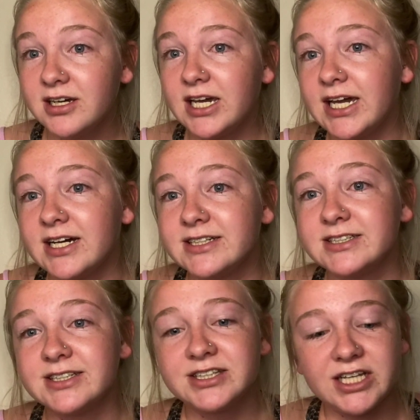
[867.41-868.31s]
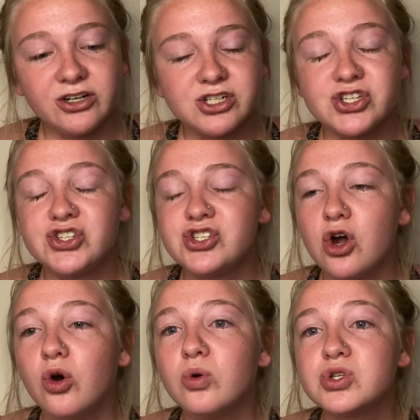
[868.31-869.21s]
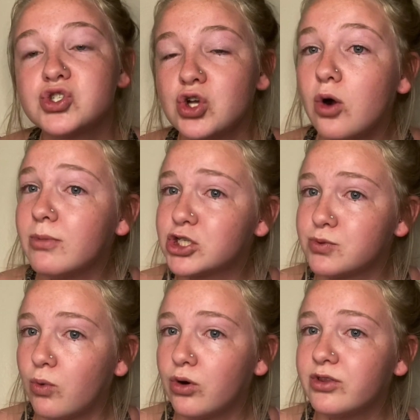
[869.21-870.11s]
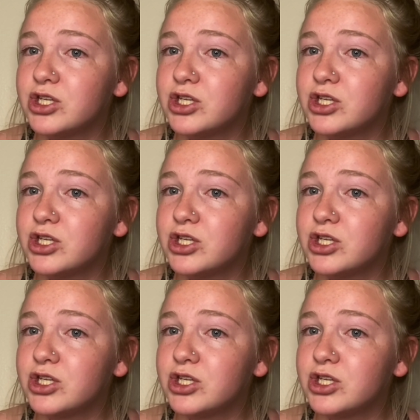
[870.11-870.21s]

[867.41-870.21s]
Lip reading: and there is so much more